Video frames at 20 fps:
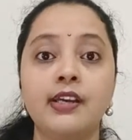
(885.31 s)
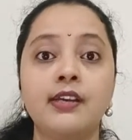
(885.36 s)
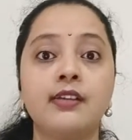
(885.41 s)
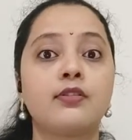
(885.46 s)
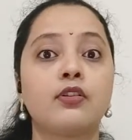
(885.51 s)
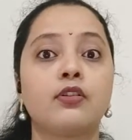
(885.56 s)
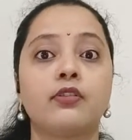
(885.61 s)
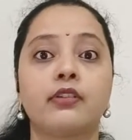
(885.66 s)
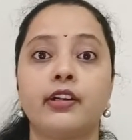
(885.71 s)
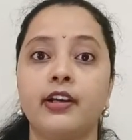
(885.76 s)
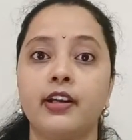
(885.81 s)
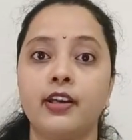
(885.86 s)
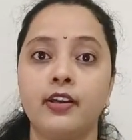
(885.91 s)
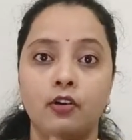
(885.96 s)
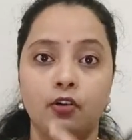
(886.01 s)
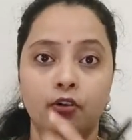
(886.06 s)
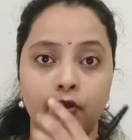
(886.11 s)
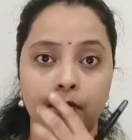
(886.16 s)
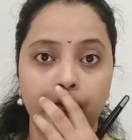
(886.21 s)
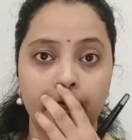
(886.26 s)
E is already
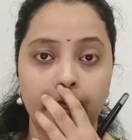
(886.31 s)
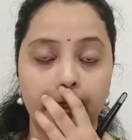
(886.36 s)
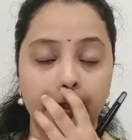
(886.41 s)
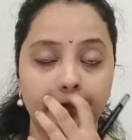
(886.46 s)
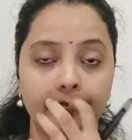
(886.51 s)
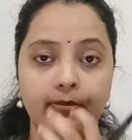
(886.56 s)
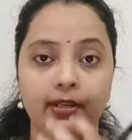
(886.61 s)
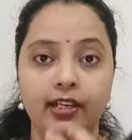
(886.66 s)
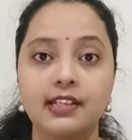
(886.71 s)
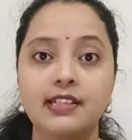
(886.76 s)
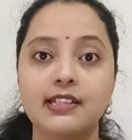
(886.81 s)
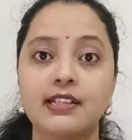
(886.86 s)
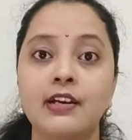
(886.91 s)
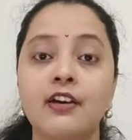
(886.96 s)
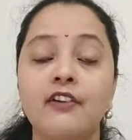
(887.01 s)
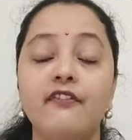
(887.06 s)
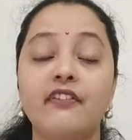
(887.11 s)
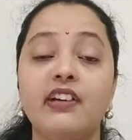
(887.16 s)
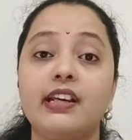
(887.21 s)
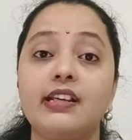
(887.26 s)
occupied the place
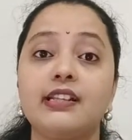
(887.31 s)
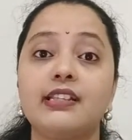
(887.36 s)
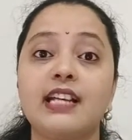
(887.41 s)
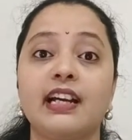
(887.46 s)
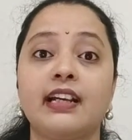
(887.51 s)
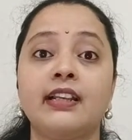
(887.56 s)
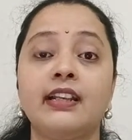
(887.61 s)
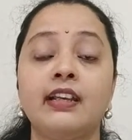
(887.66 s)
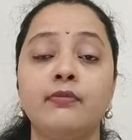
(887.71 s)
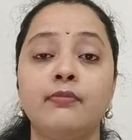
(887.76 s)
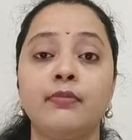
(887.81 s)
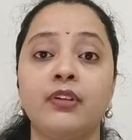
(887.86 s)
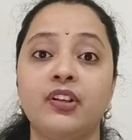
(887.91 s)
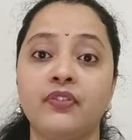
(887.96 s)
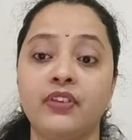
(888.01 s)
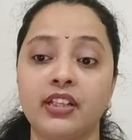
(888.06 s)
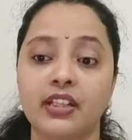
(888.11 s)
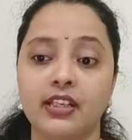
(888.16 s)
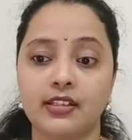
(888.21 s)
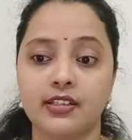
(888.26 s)
where exactly in
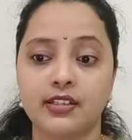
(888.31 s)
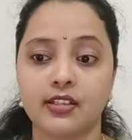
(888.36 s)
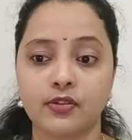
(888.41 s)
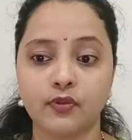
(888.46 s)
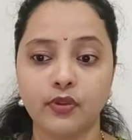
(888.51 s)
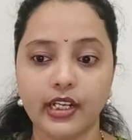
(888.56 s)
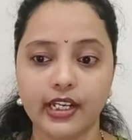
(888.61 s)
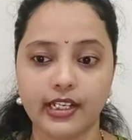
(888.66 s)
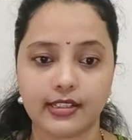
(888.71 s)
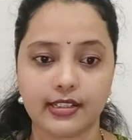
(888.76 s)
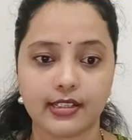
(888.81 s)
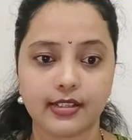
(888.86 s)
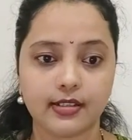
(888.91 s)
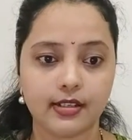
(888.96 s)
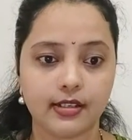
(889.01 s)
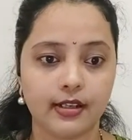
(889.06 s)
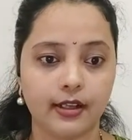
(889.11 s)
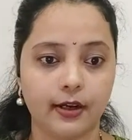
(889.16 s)
between cases would exist.